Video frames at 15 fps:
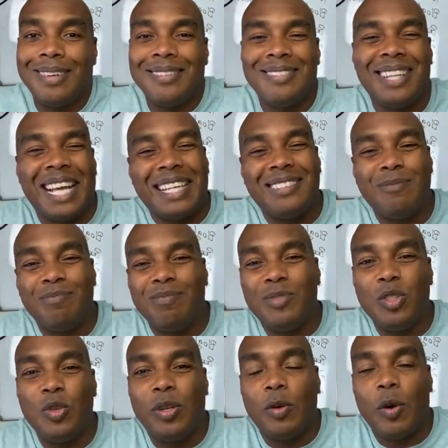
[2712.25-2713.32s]
like,
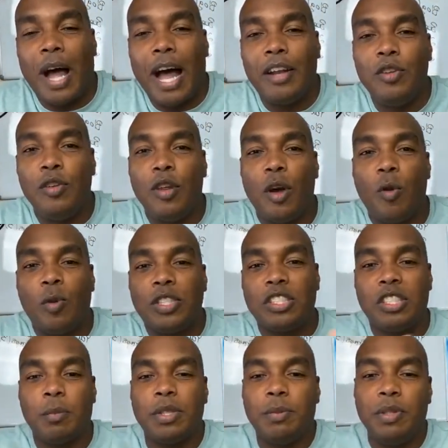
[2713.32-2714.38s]
you, how do you know what you're
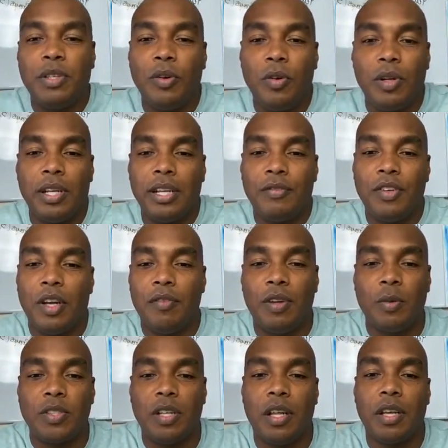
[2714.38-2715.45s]
supposed to be Googling if you don't even know
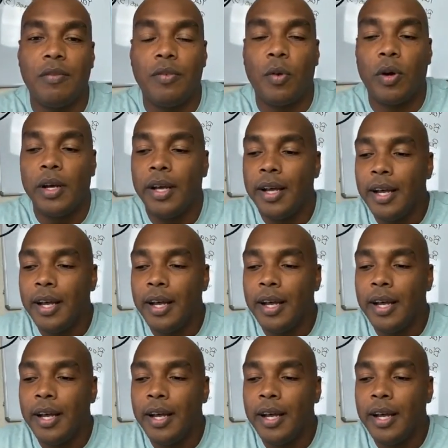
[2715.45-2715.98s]
what you're looking for?